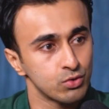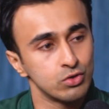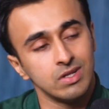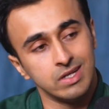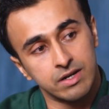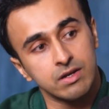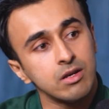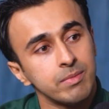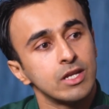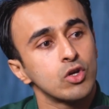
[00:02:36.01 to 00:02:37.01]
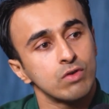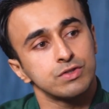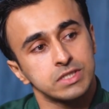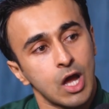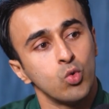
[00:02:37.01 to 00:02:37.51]
So the literal meaning of
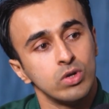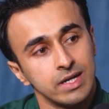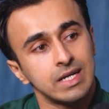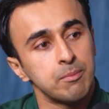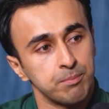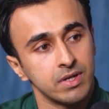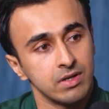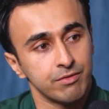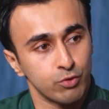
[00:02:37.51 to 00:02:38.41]
Shaolin temple,